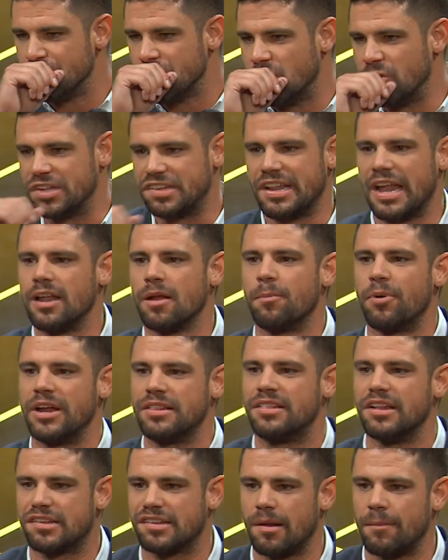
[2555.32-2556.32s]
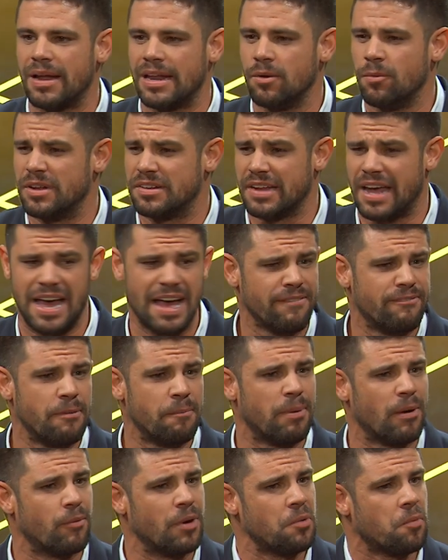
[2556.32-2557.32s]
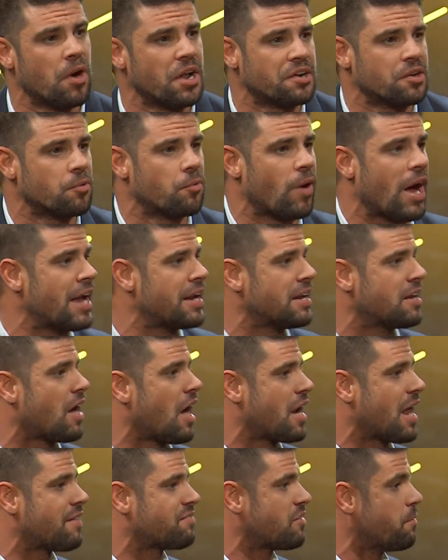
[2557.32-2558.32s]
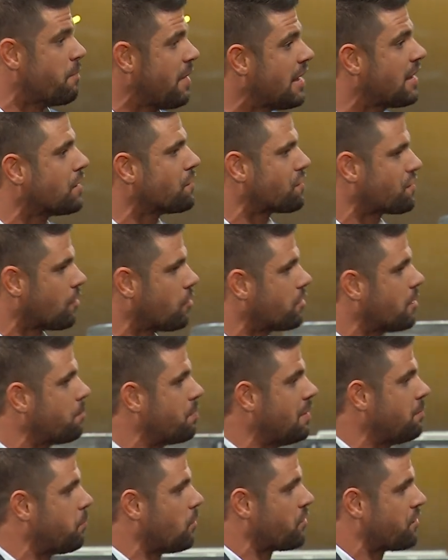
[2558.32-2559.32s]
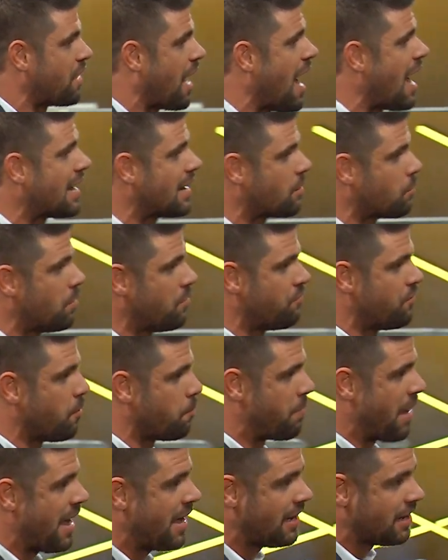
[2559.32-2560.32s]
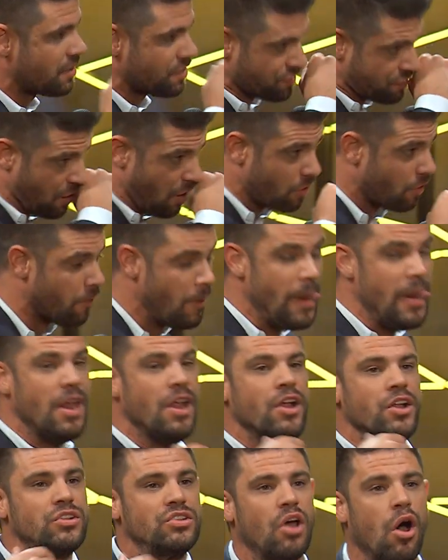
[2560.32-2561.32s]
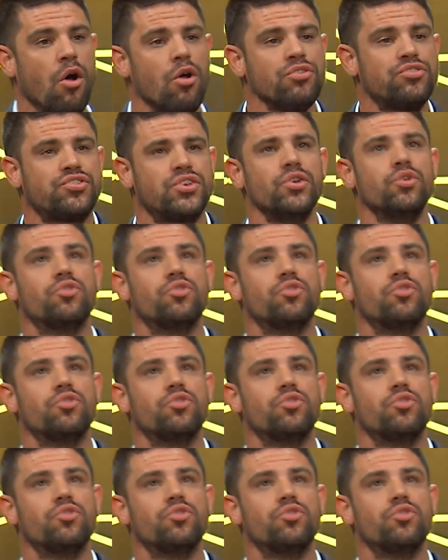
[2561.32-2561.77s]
We celebrate that somebody went to heaven, but we wonder why did God have to make it so that people die and we feel pain and sorrow? Don't